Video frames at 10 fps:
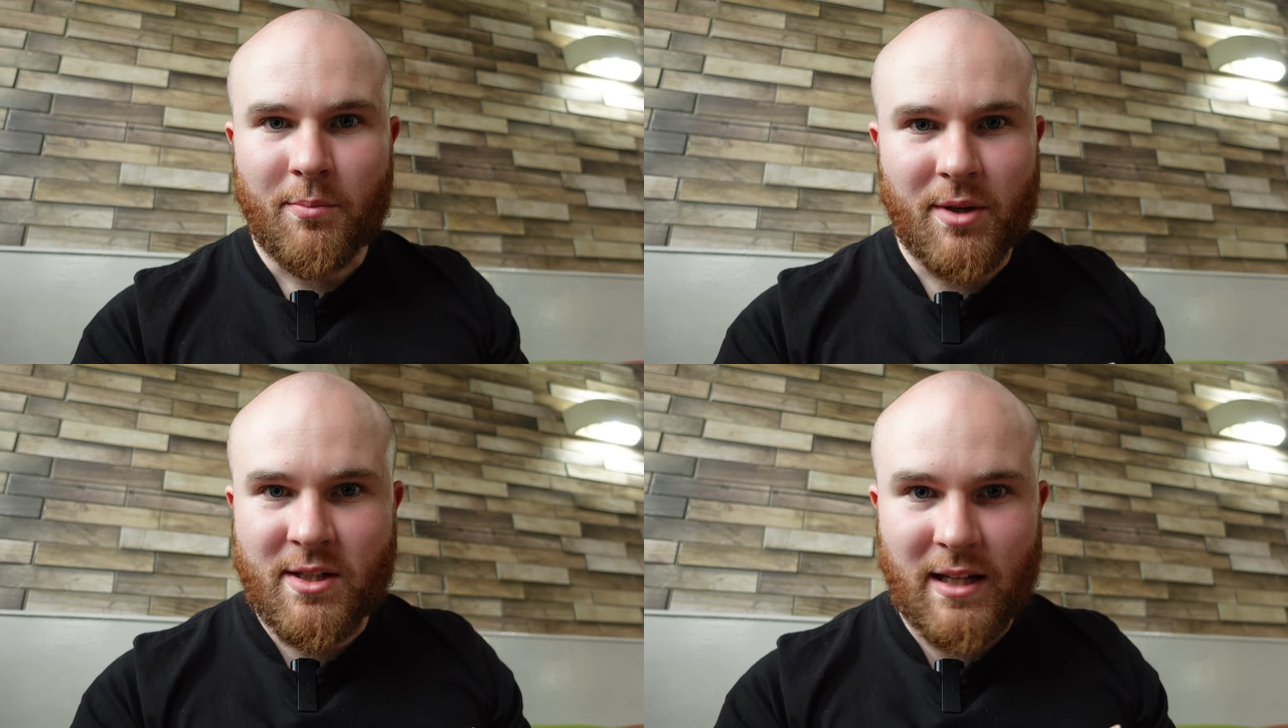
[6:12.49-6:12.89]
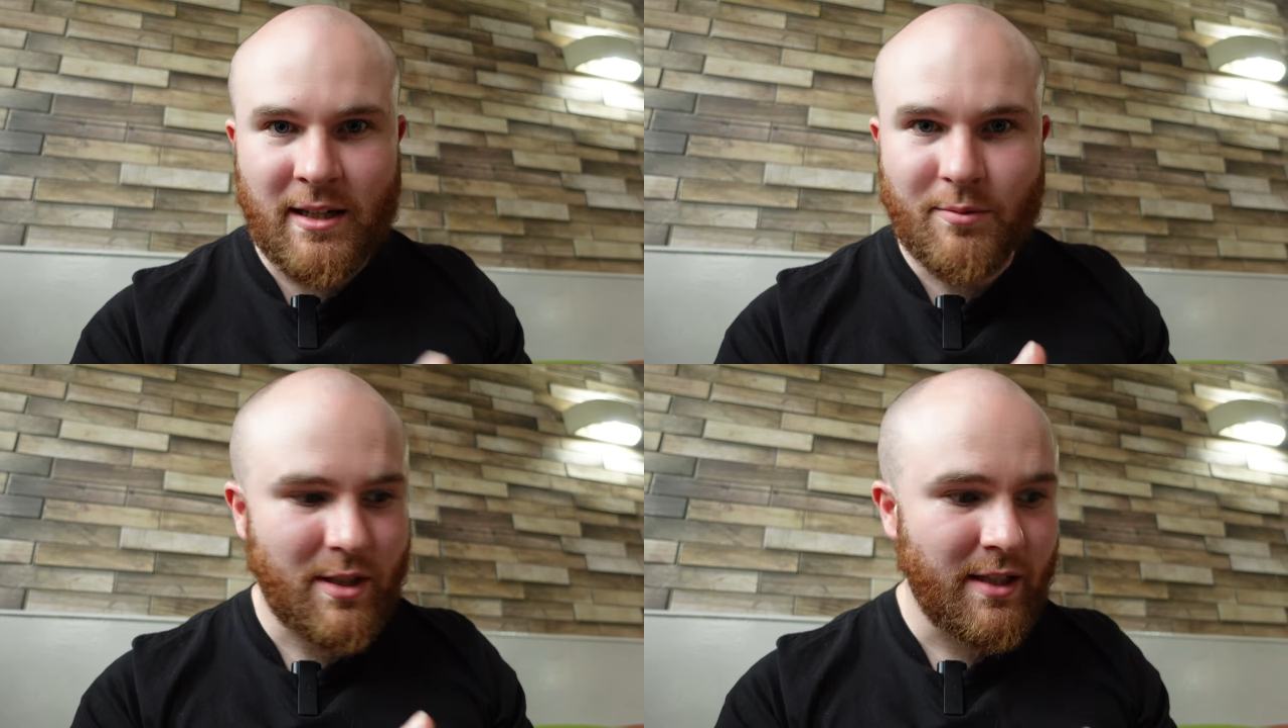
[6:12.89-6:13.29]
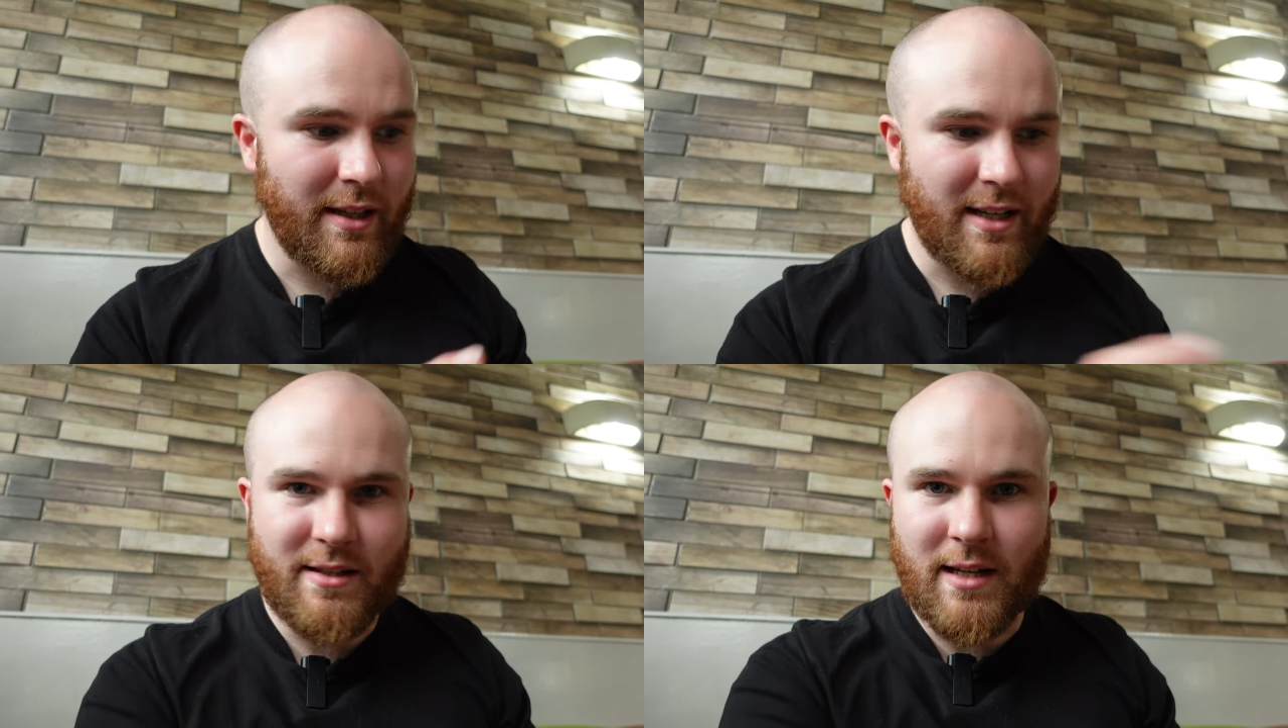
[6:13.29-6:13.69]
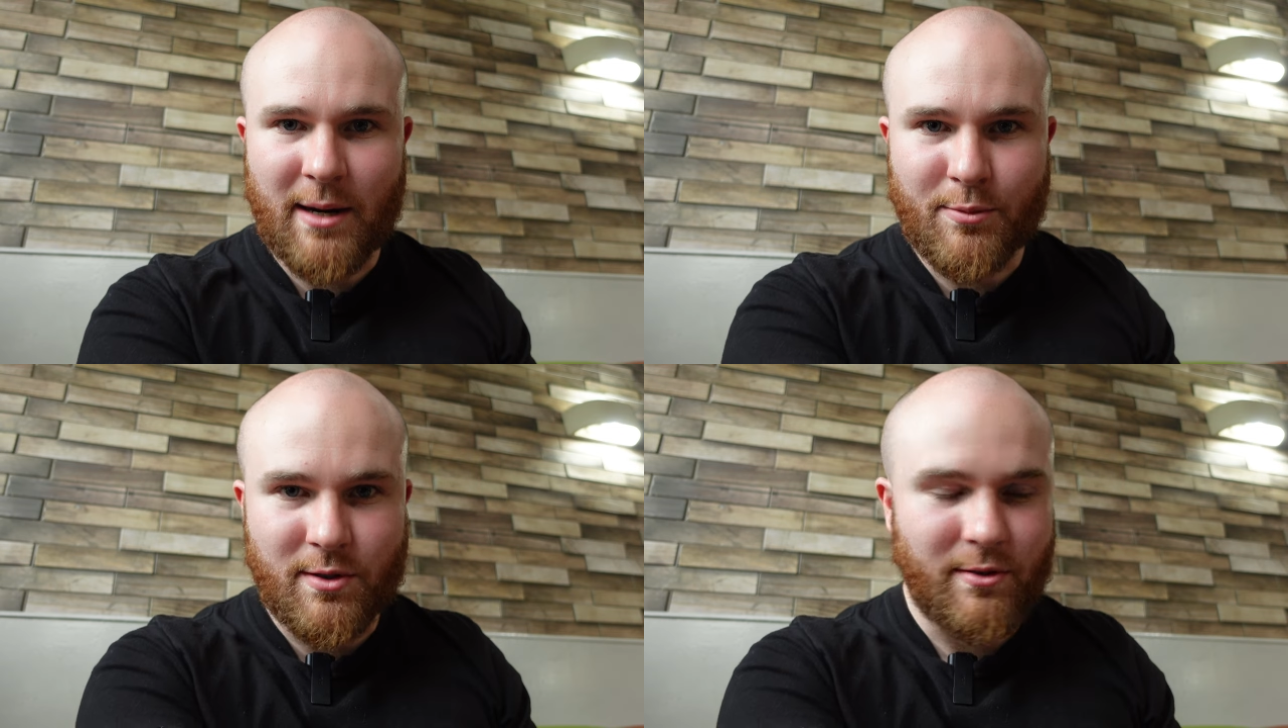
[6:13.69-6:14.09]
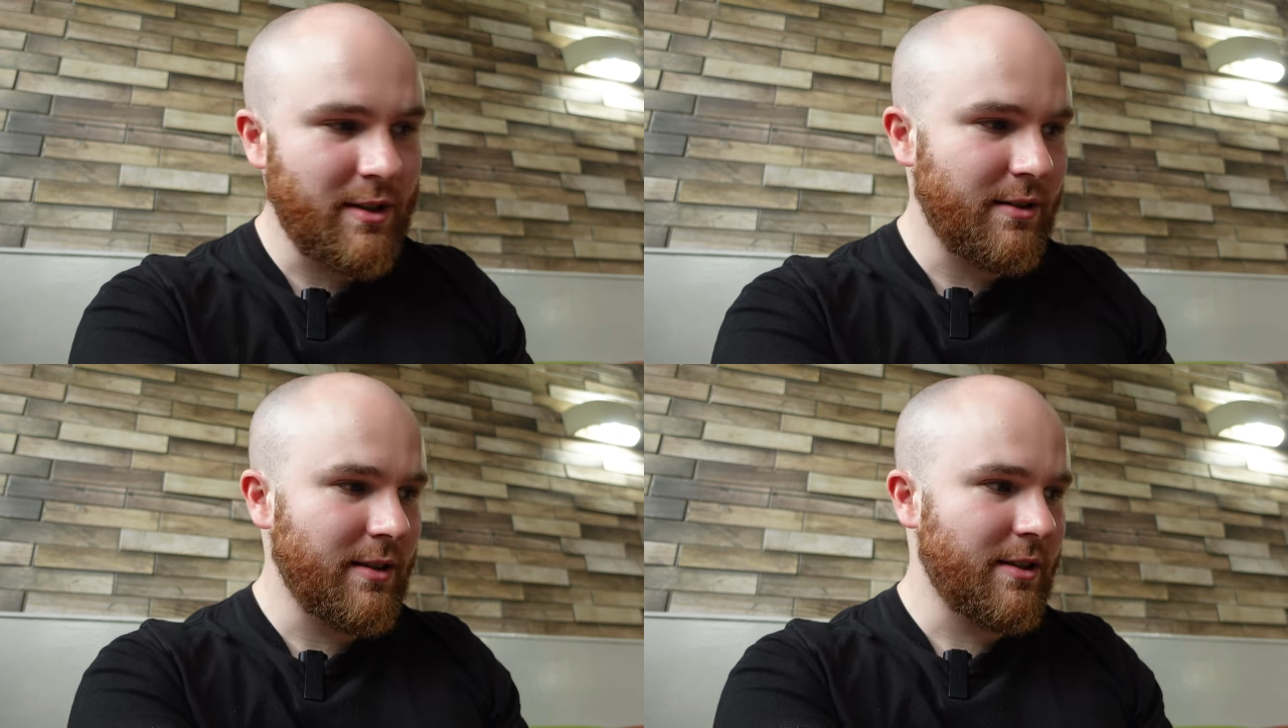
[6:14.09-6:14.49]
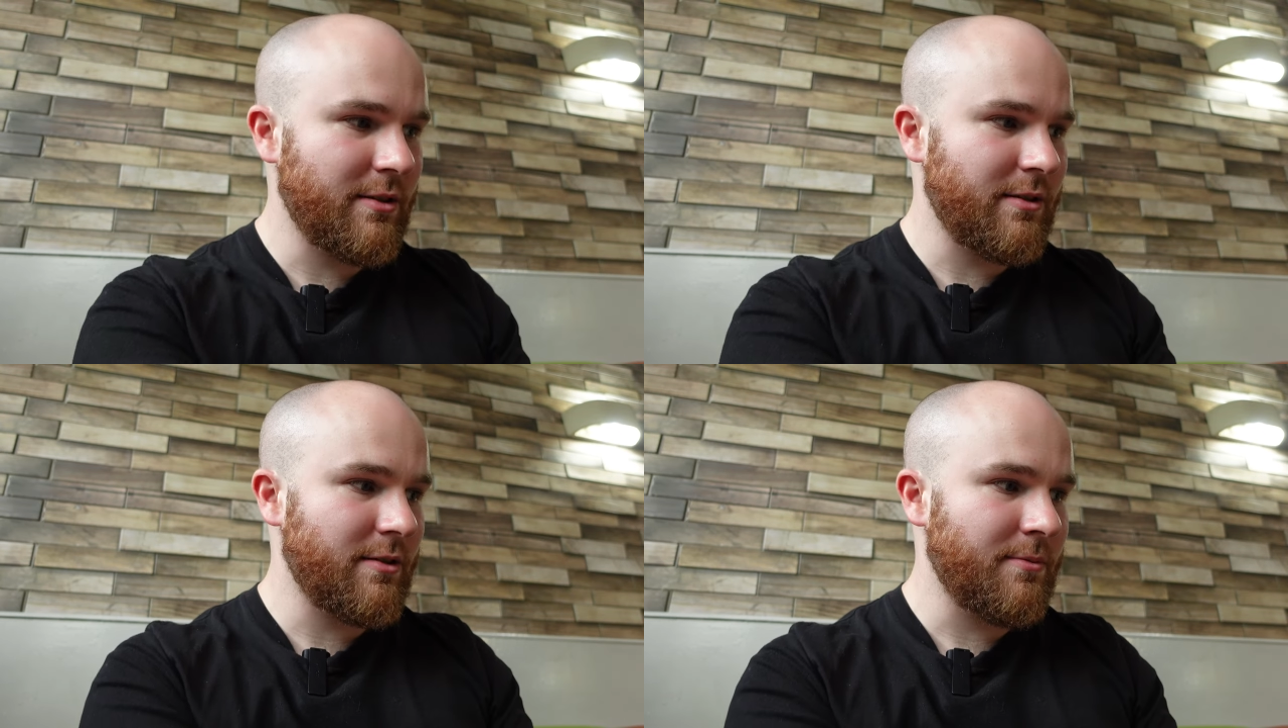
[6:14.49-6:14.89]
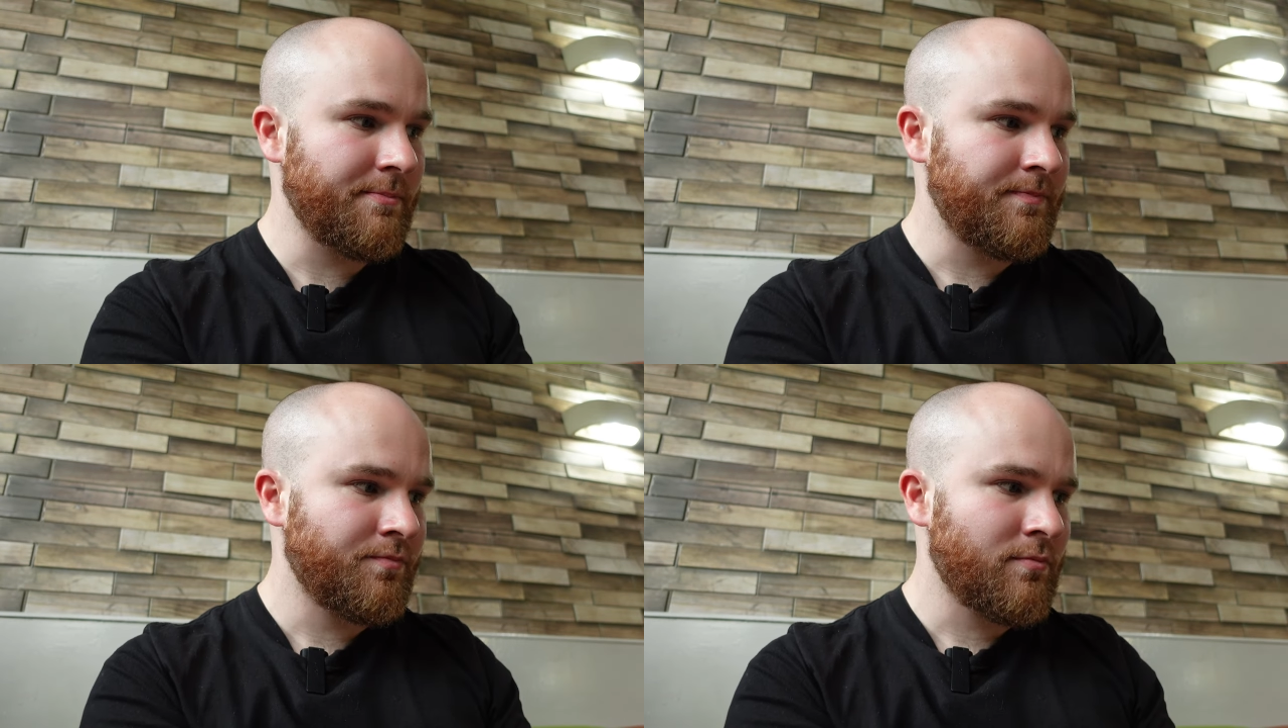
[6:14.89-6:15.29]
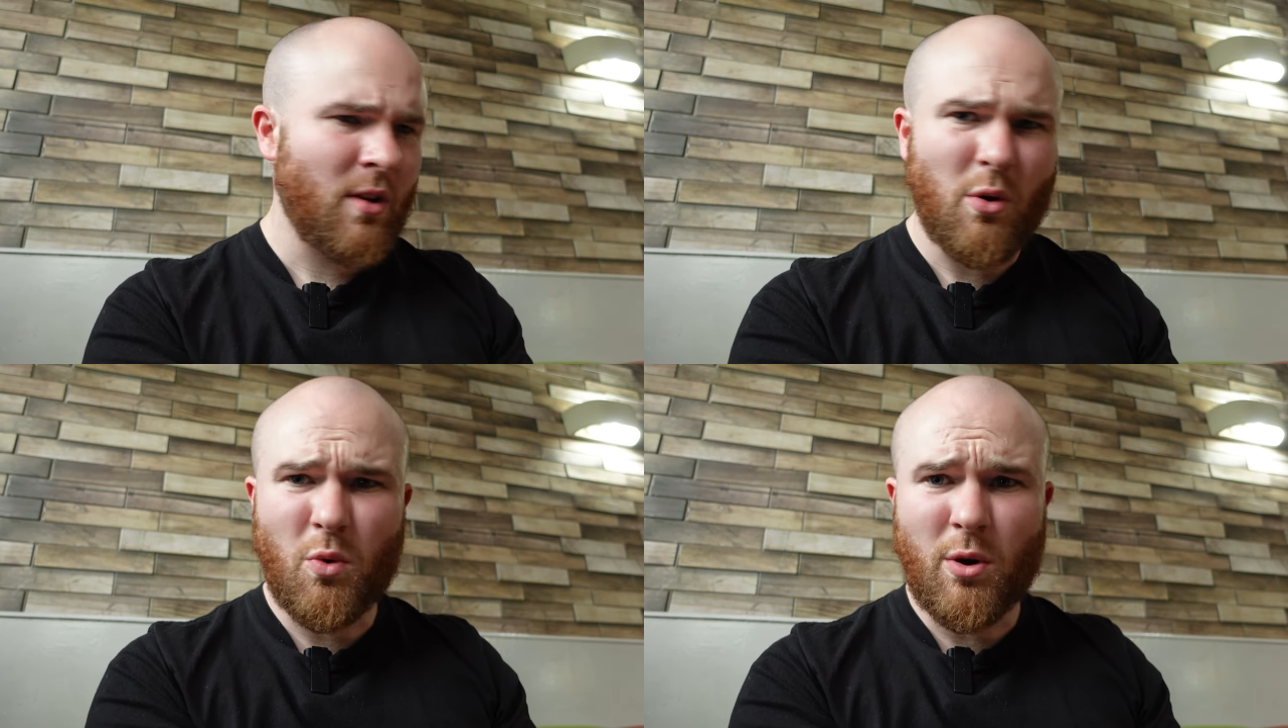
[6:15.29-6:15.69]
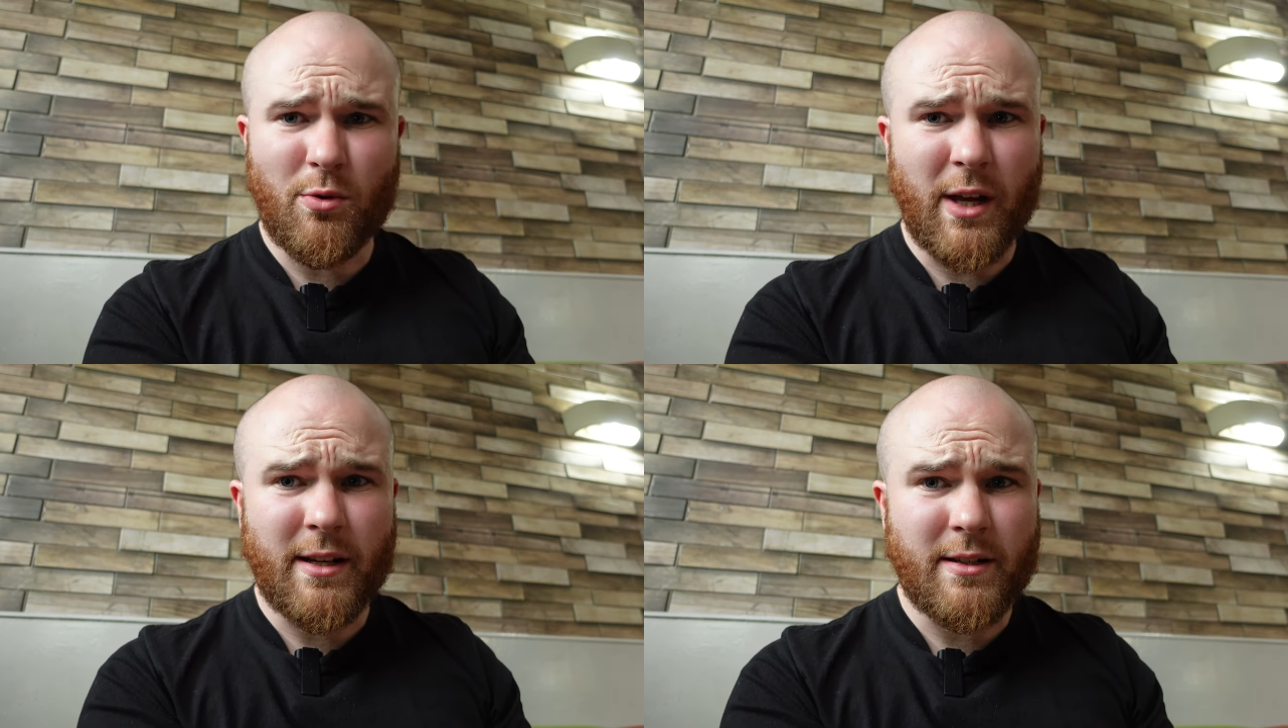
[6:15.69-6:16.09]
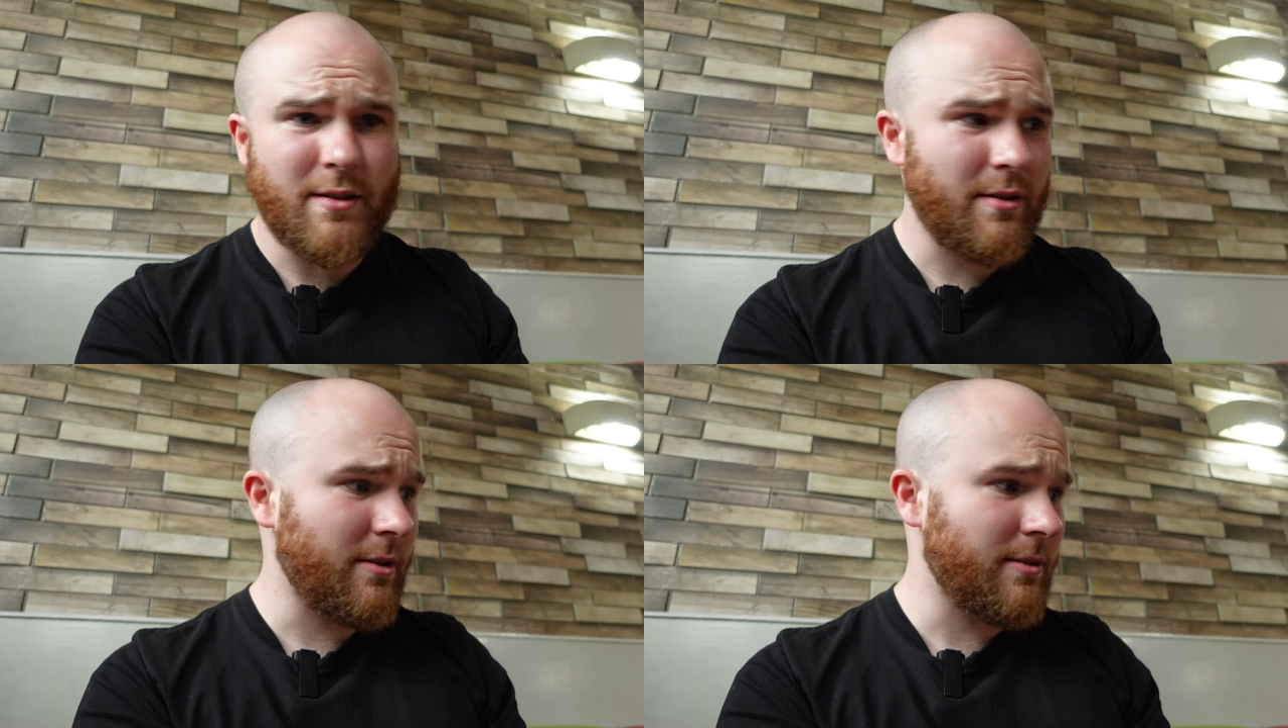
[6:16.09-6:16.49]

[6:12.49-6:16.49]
But that is absolutely delicious. Well, that is